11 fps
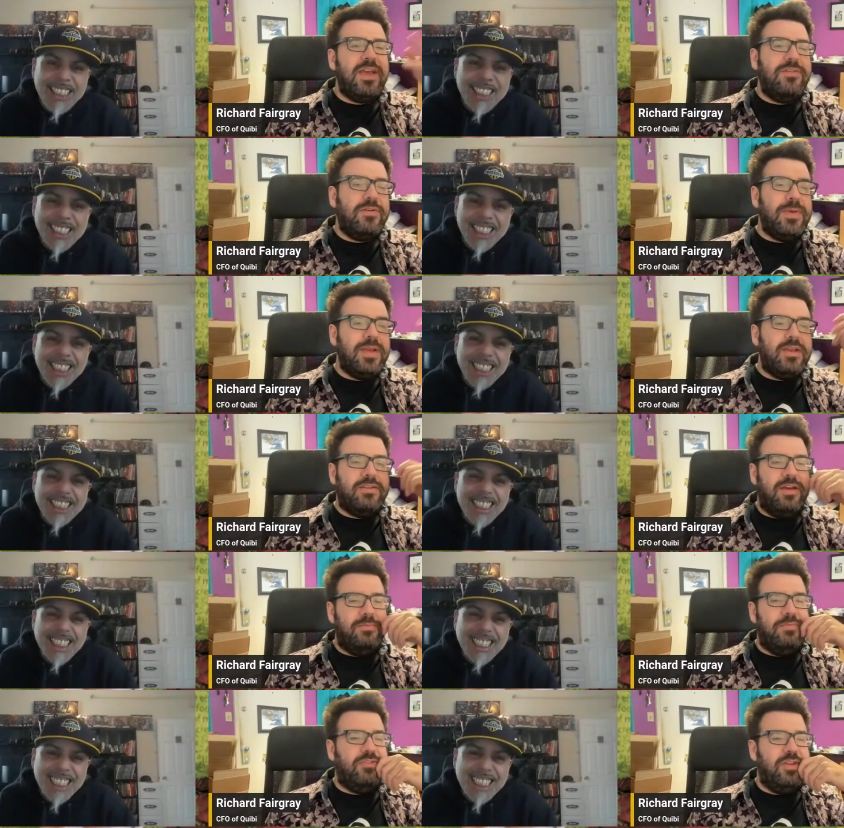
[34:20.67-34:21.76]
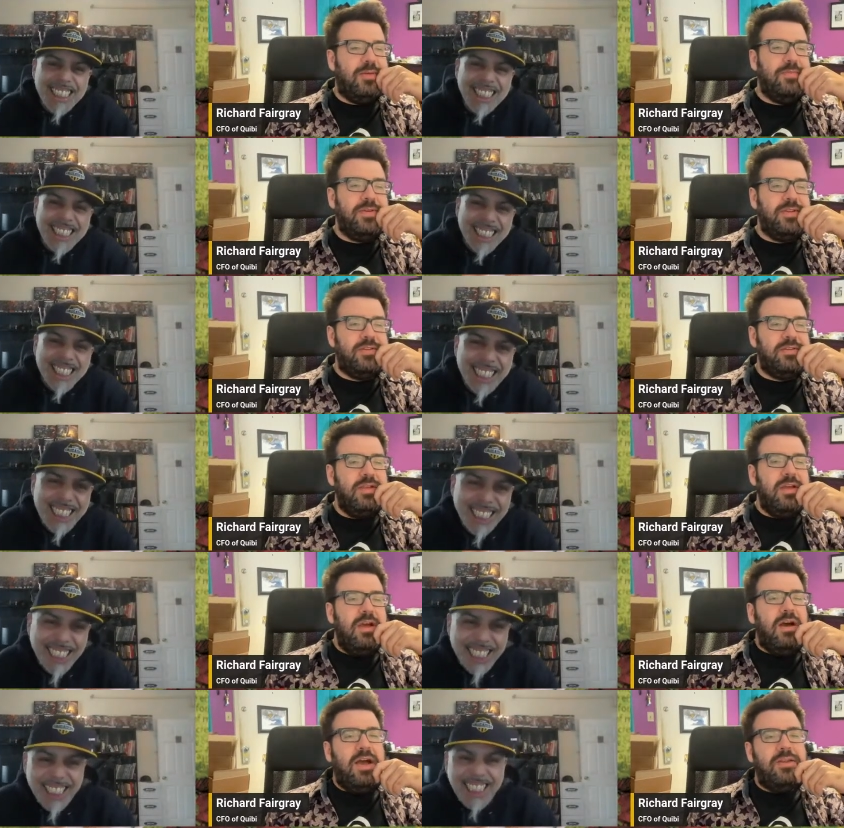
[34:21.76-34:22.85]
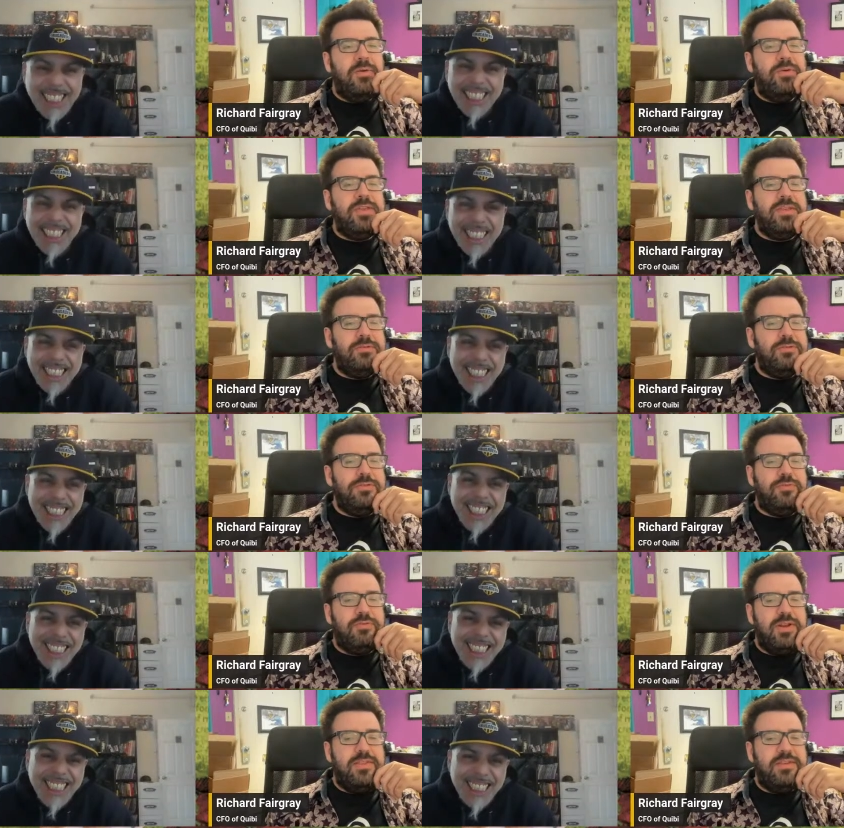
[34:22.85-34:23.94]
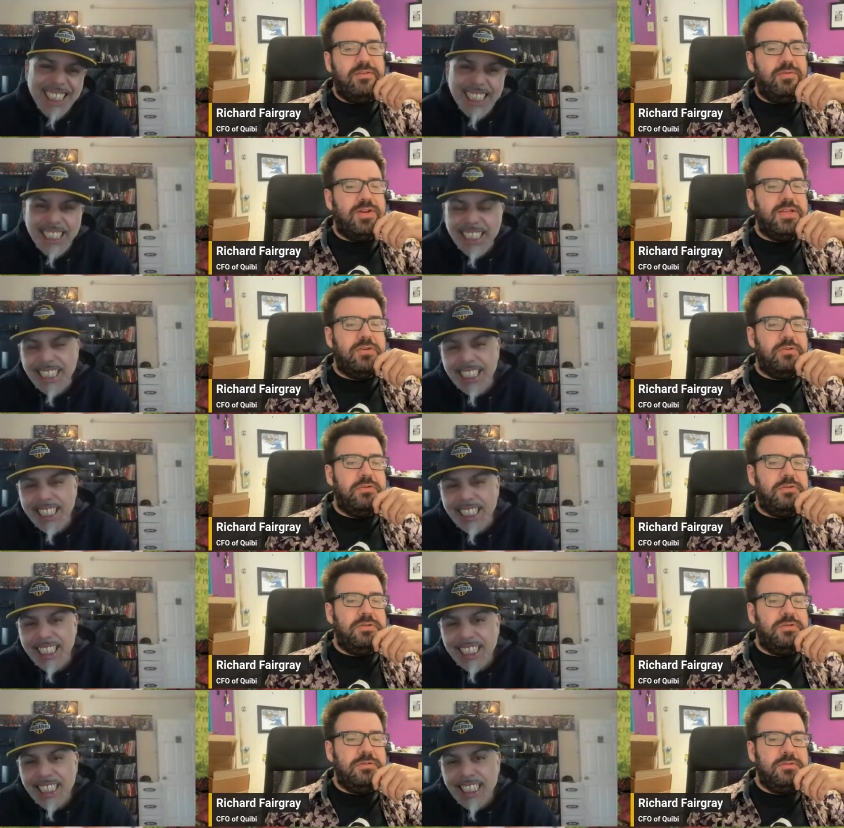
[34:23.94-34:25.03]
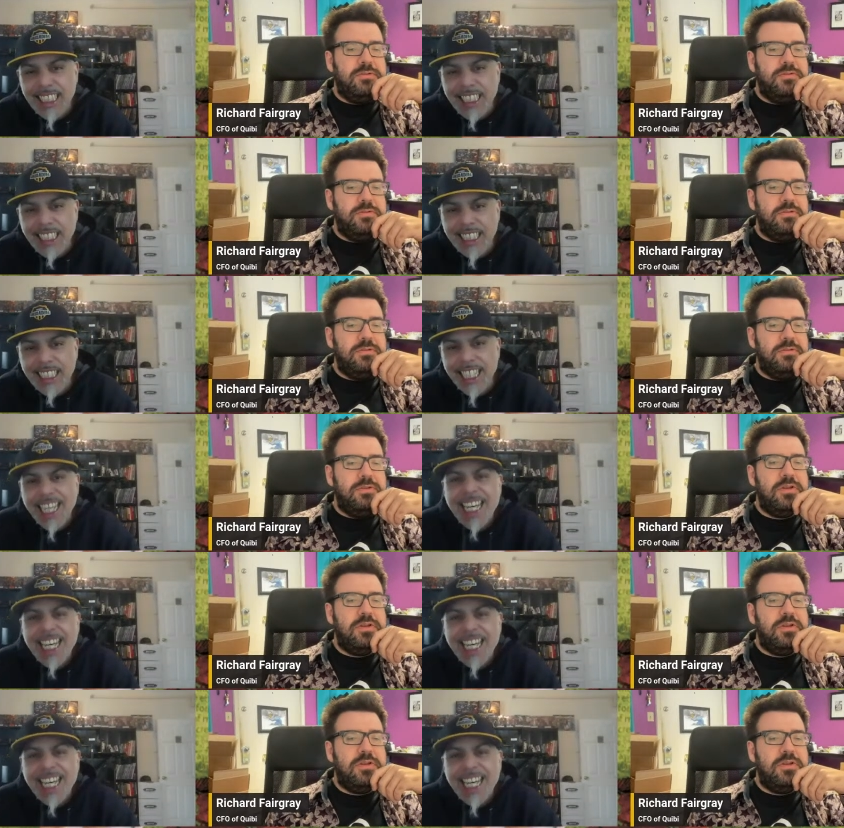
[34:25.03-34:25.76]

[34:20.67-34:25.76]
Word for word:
Speaker 1: ever make a time machine, I'm gonna. I don't want to use it for anything really good. You